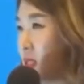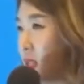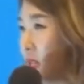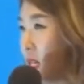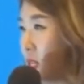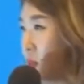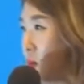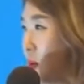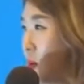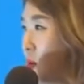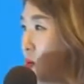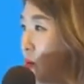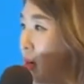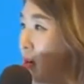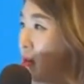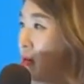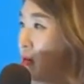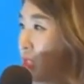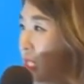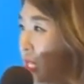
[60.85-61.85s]
set has been
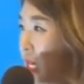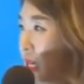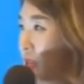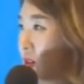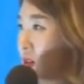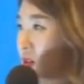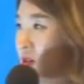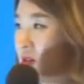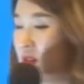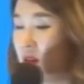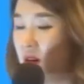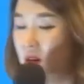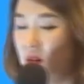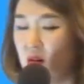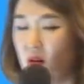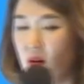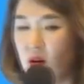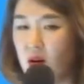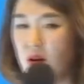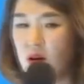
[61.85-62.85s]
around for 10 years
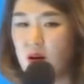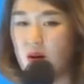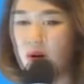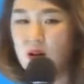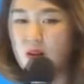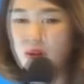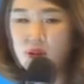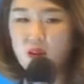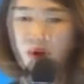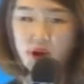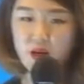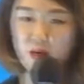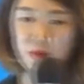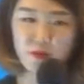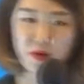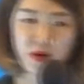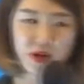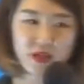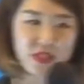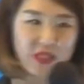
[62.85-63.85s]
now. A lot
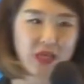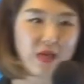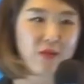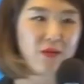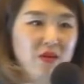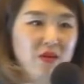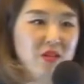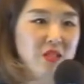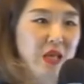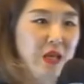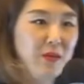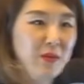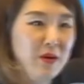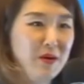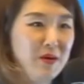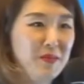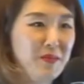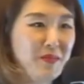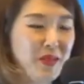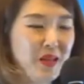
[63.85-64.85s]
of products on the
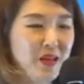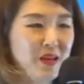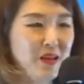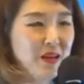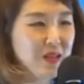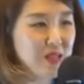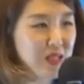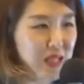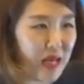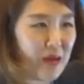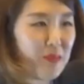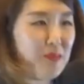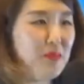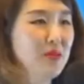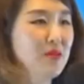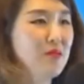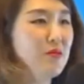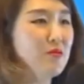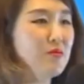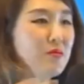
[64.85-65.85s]
table.
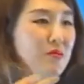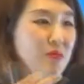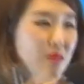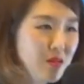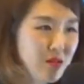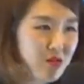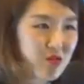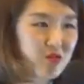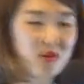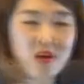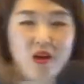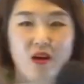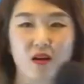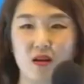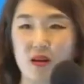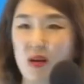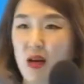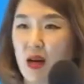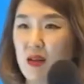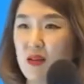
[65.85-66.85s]
Sample,
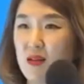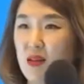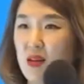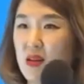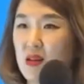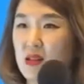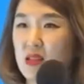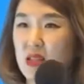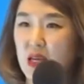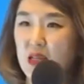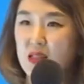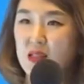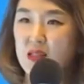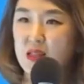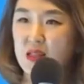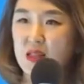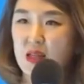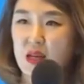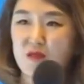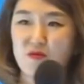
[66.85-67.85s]
drop, and then
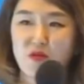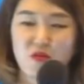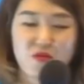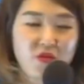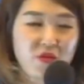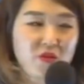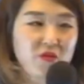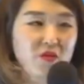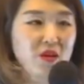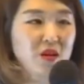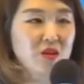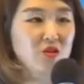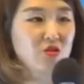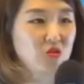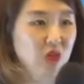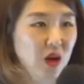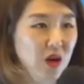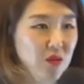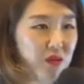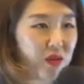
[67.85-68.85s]
tested and review,
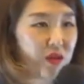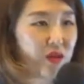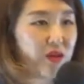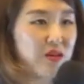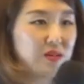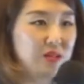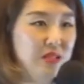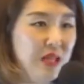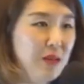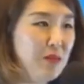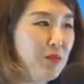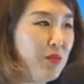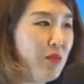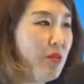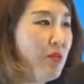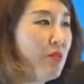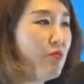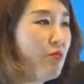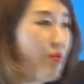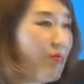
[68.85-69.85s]
dropped.
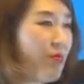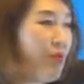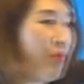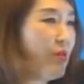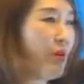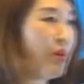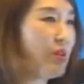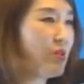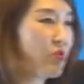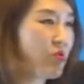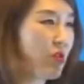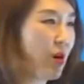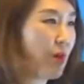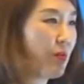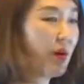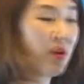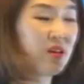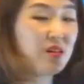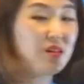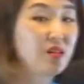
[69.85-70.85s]
Sample, review, and
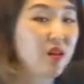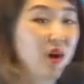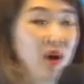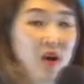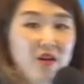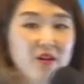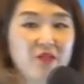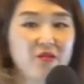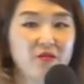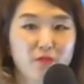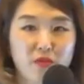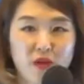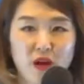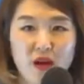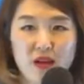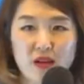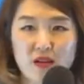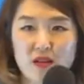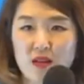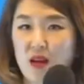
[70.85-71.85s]
drop. A lot of
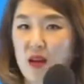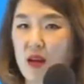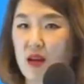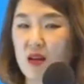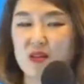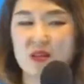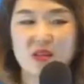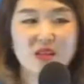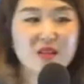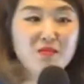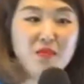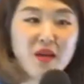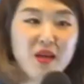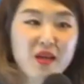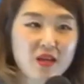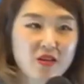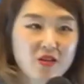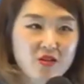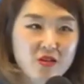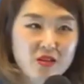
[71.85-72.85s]
products didn't
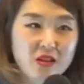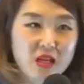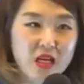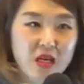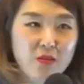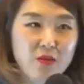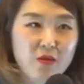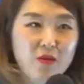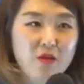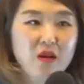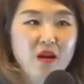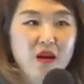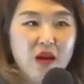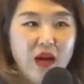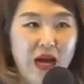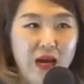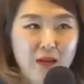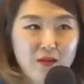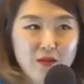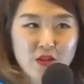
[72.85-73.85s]
make it to the table.
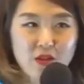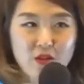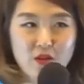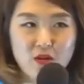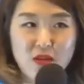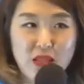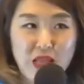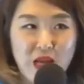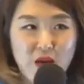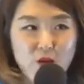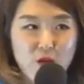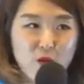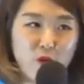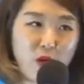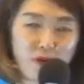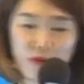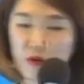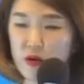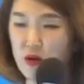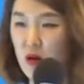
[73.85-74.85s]
Absolute, now
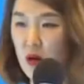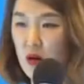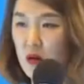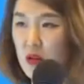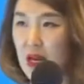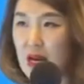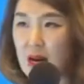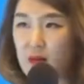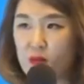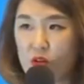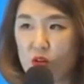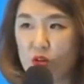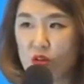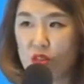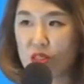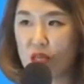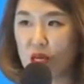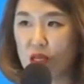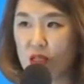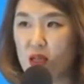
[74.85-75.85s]
what we call the absolute
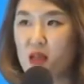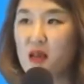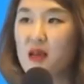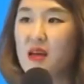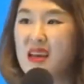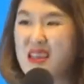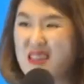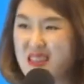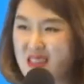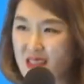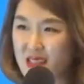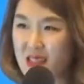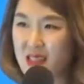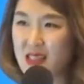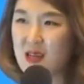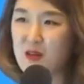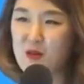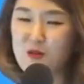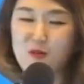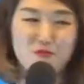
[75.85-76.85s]
set, is the
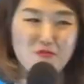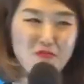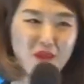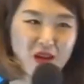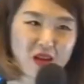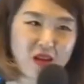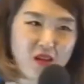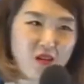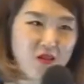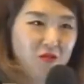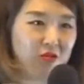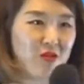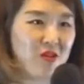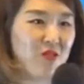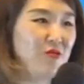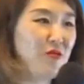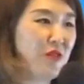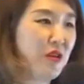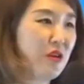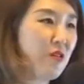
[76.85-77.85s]
set who made it through
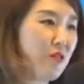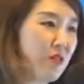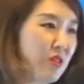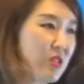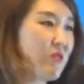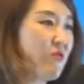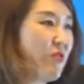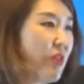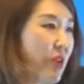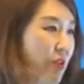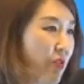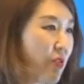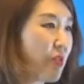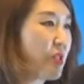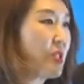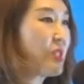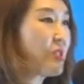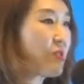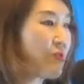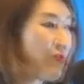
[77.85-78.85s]
the
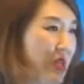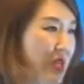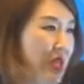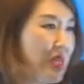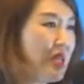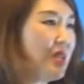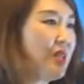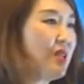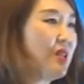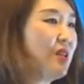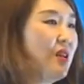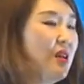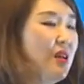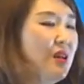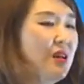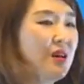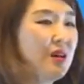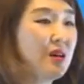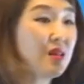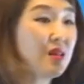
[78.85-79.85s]
vigorous screening.
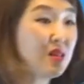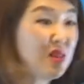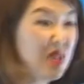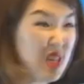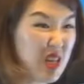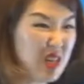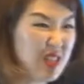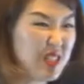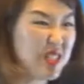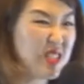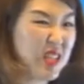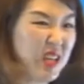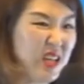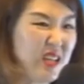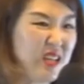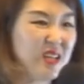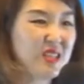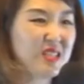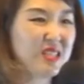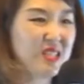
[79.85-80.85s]
This
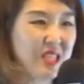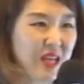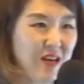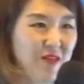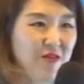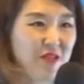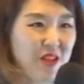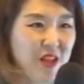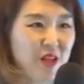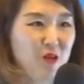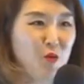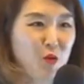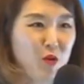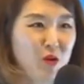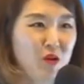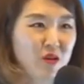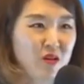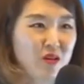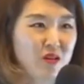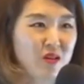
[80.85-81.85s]
set is definitely
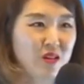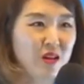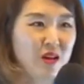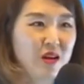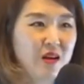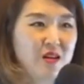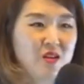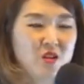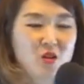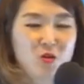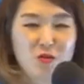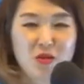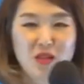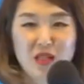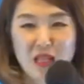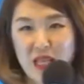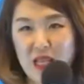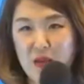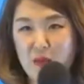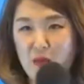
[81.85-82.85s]
worth to be
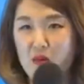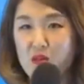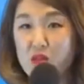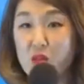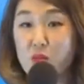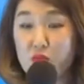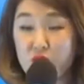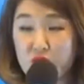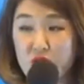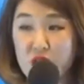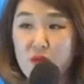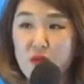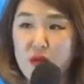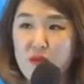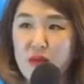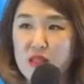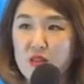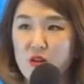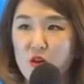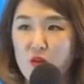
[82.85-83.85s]
labeled the
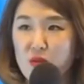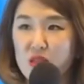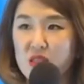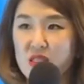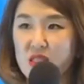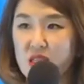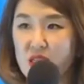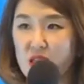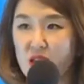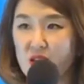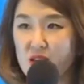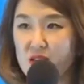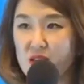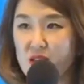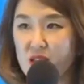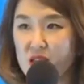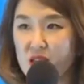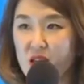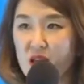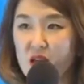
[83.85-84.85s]
premium Atomy skincare
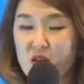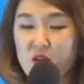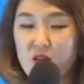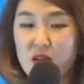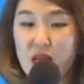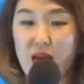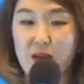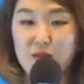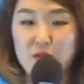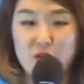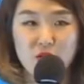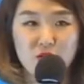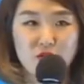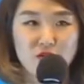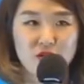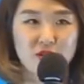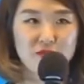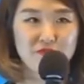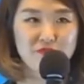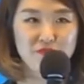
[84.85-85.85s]
set called
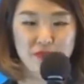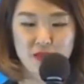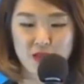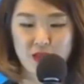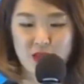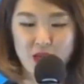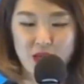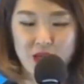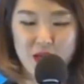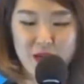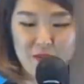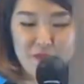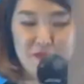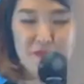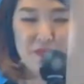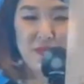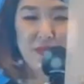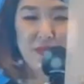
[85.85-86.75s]
Absolute, okay?